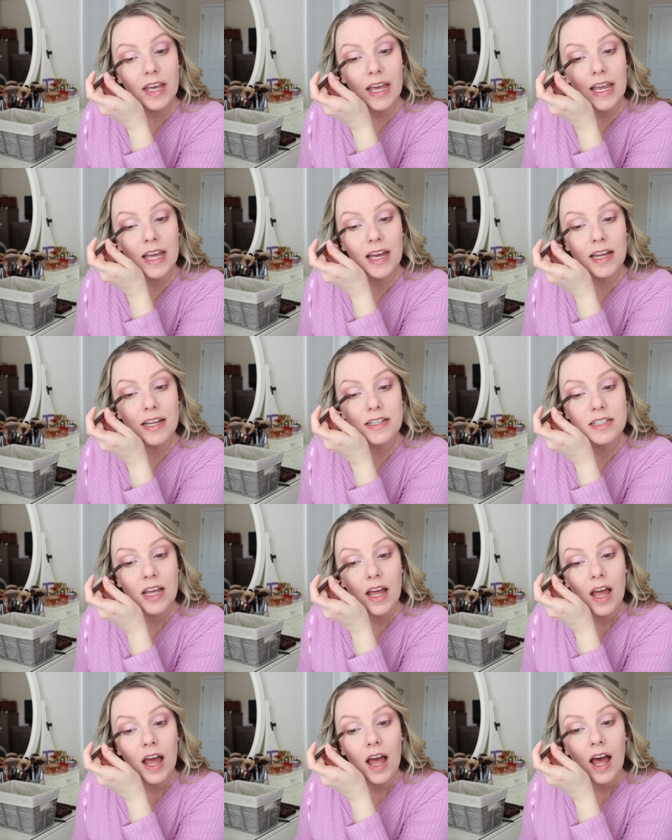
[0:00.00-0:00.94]
And
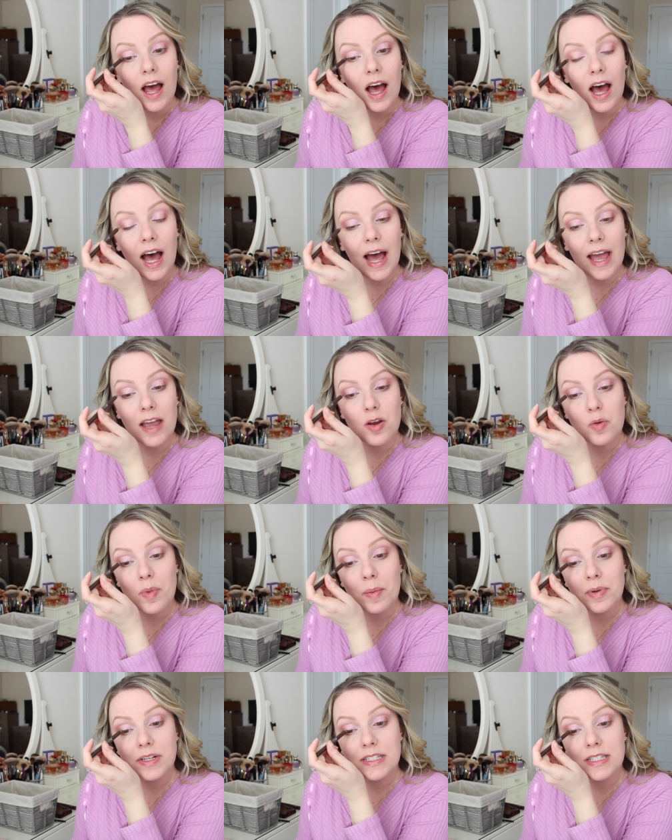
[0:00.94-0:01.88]
I
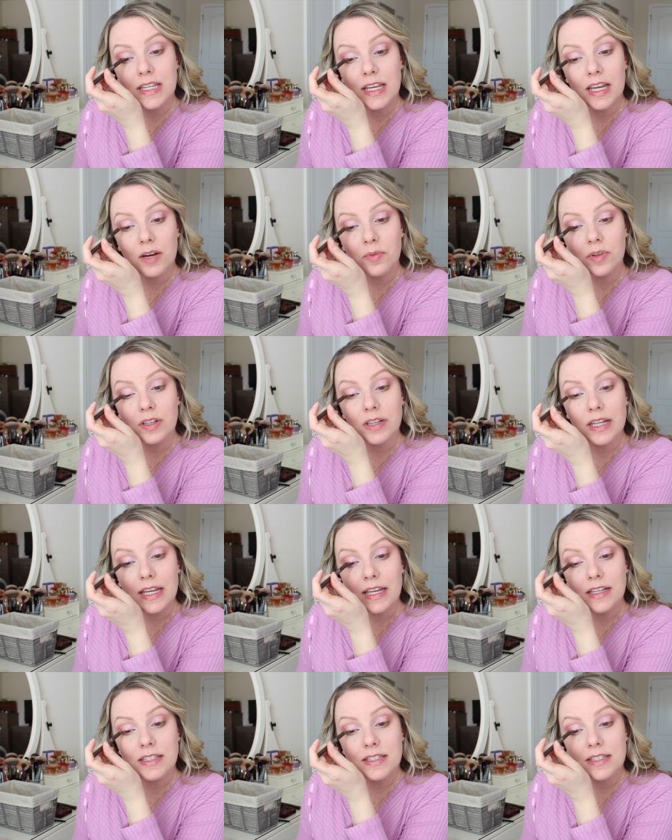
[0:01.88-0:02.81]
remember seeing it
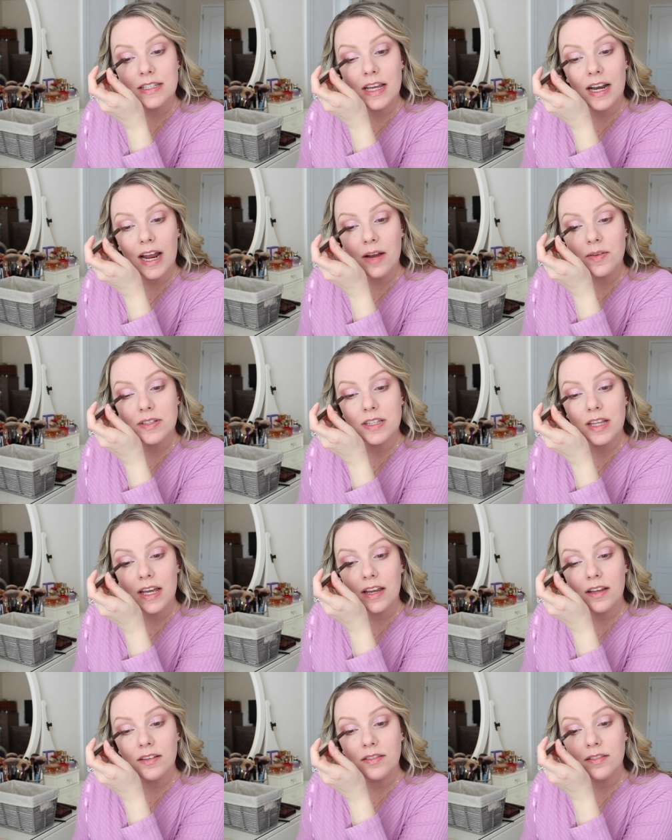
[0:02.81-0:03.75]
released and I was
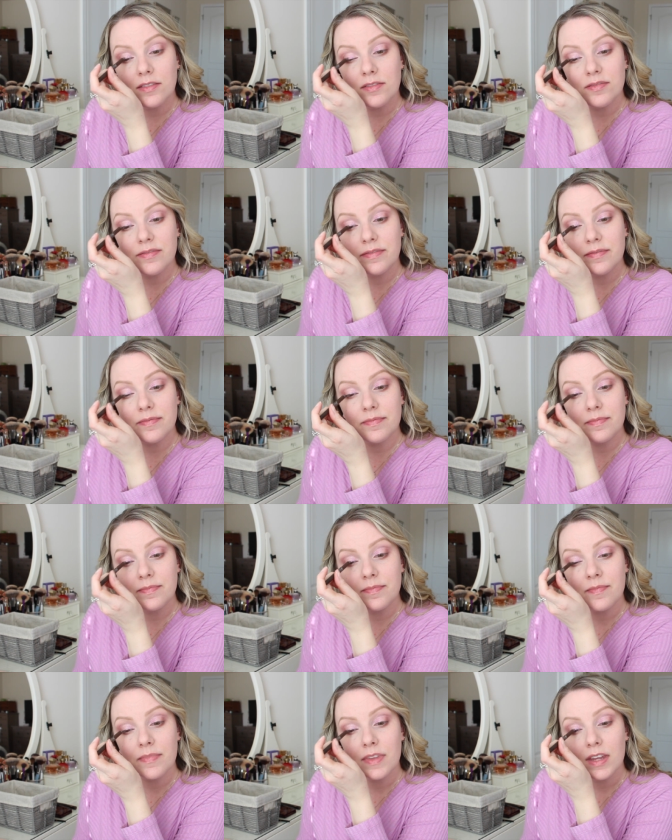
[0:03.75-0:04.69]
like,
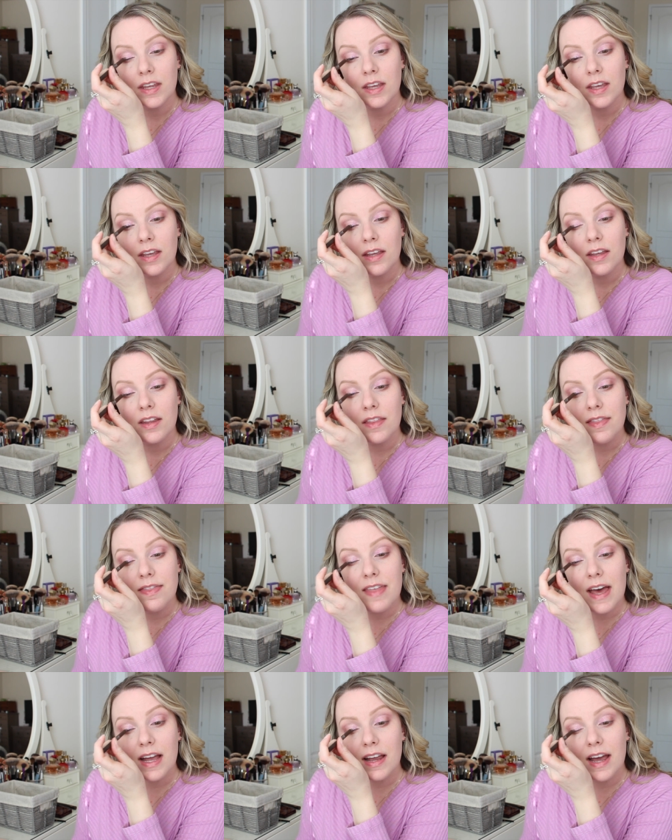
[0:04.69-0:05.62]
mm,
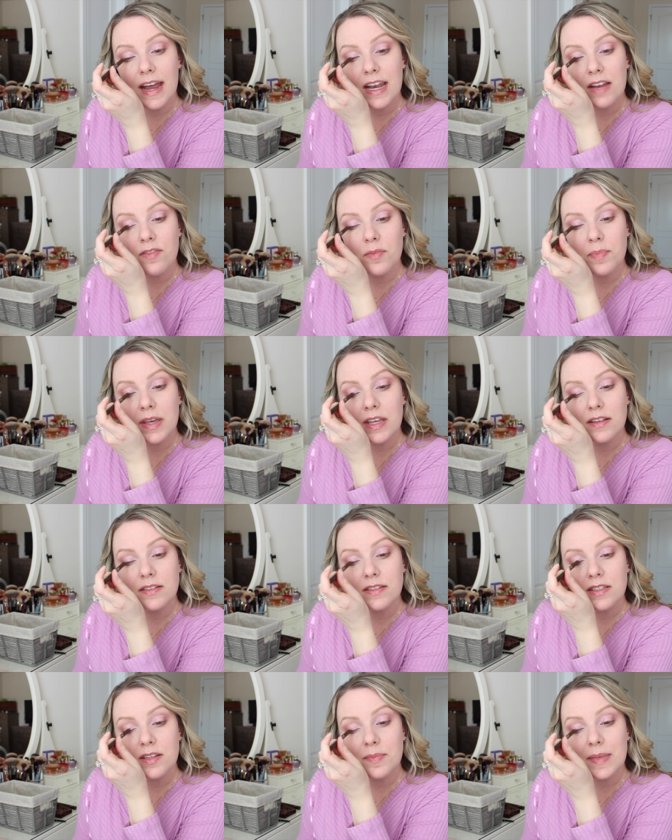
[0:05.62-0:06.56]
that kind of
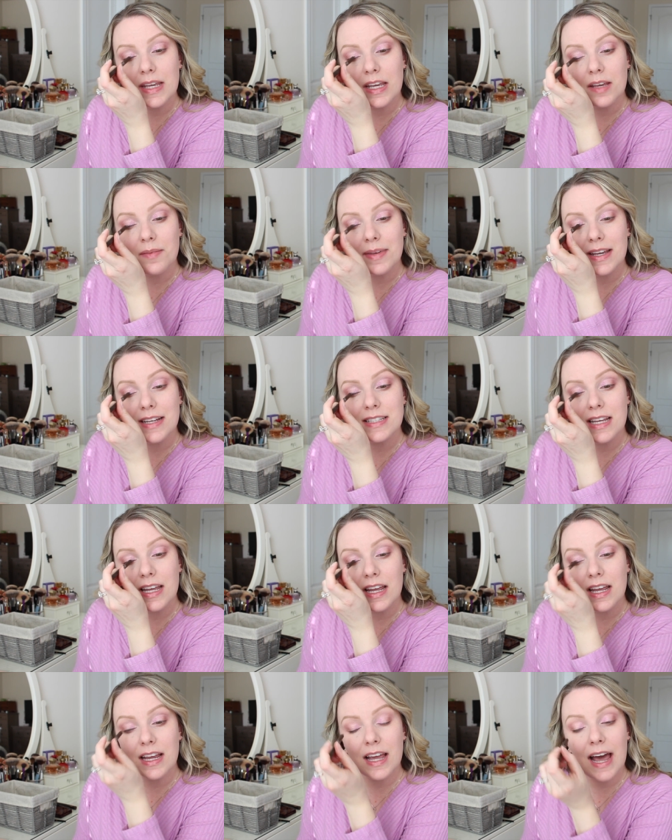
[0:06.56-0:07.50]
appeals to me because
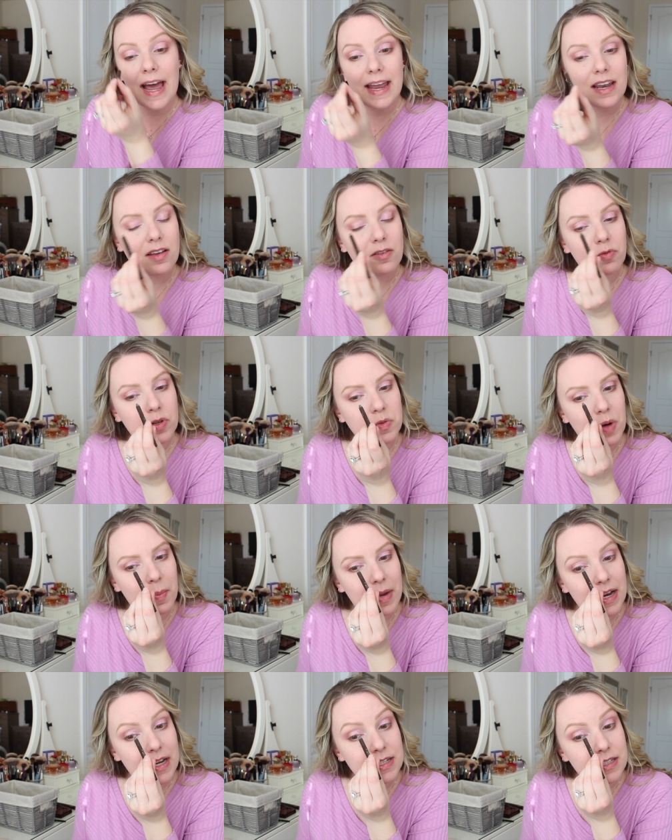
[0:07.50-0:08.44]
it, it kind of was
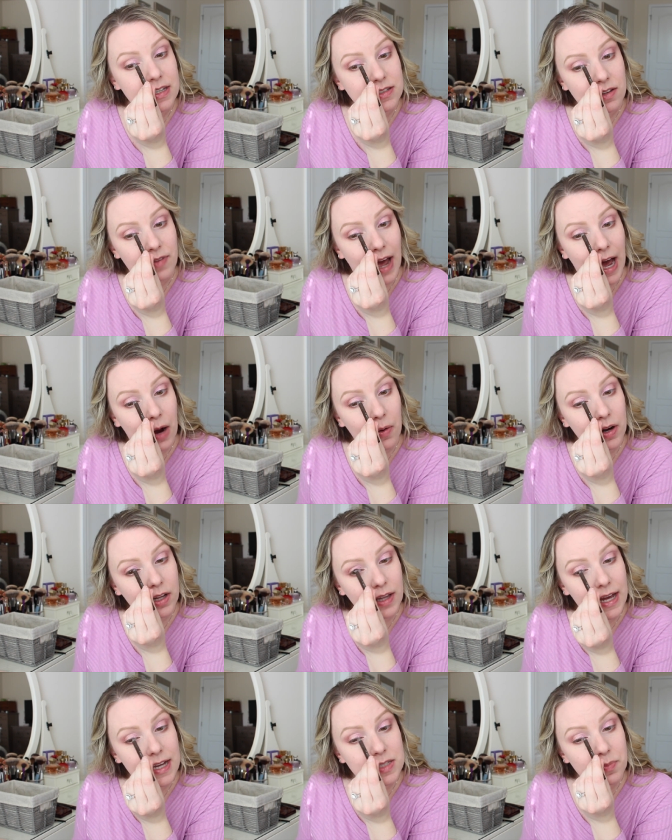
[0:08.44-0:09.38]
reminiscent of
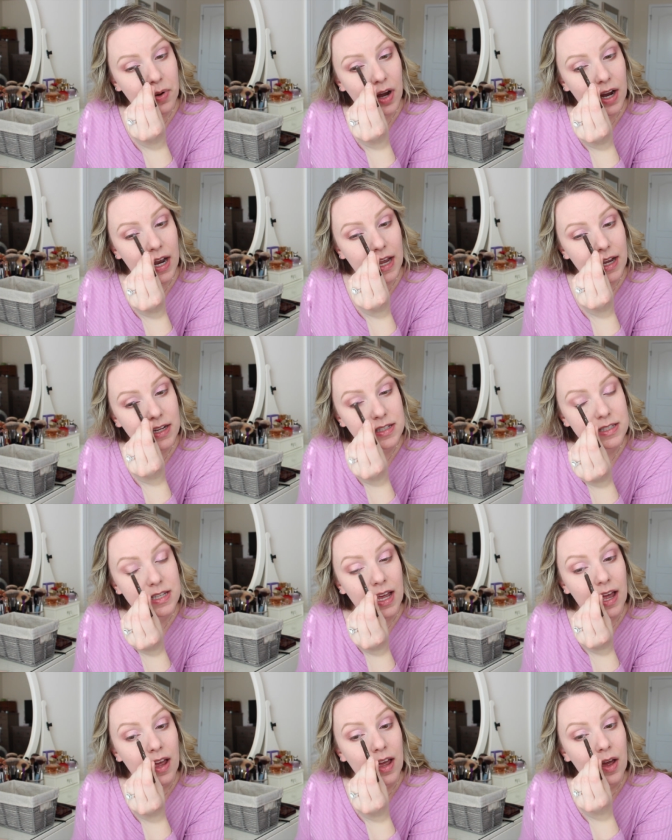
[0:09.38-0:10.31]
Hourglass products